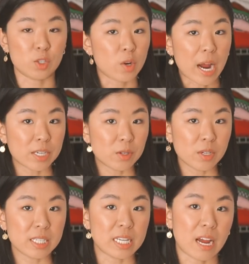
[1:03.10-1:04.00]
track
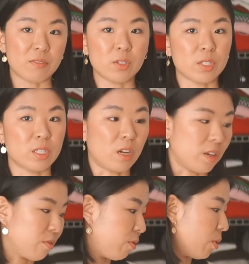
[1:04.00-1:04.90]
doors, and after
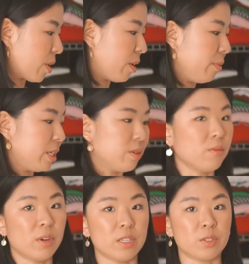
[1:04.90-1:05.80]
installing flooring, we didn't
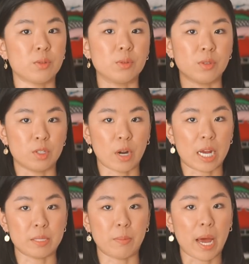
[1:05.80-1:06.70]
want to screw the
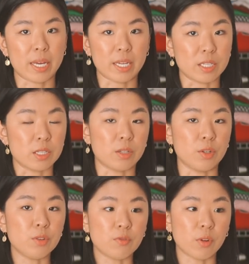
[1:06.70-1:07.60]
tracks back into the
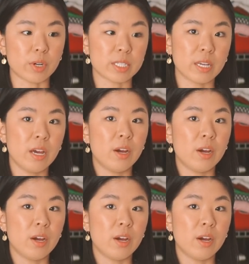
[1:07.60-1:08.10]
new floors.